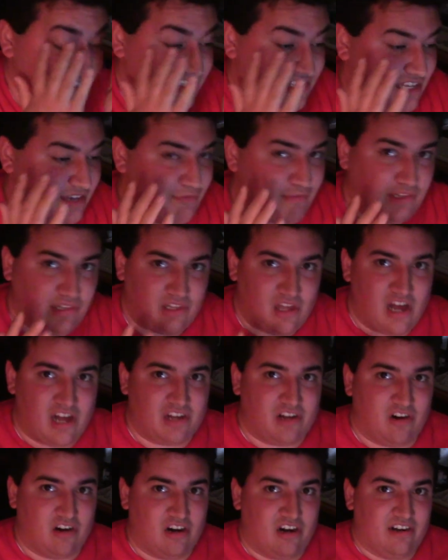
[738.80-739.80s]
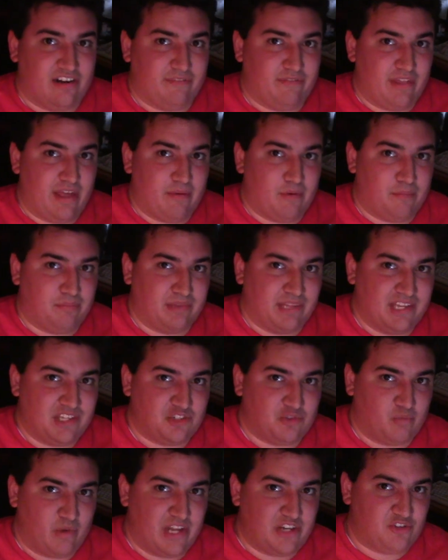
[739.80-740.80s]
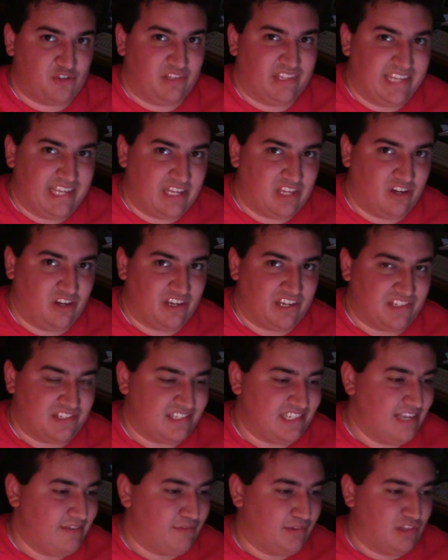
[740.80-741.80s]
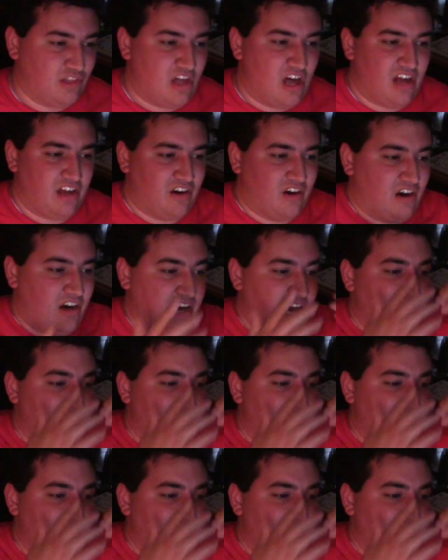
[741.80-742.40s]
Tifa Lockhart, if they replace Rachel Lee Cook as Tifa Lockhart,